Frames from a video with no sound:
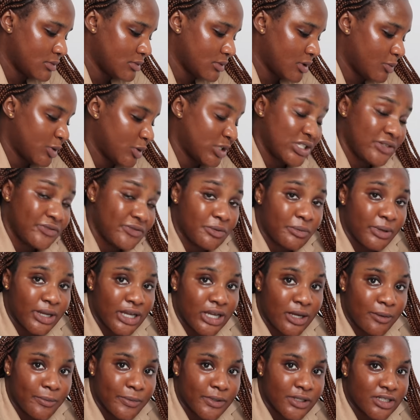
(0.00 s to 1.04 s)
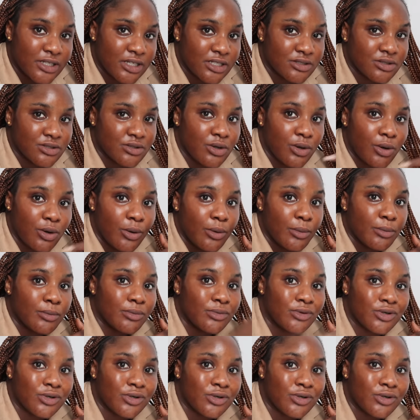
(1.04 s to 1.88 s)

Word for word: I'm waiting for my carpenter to come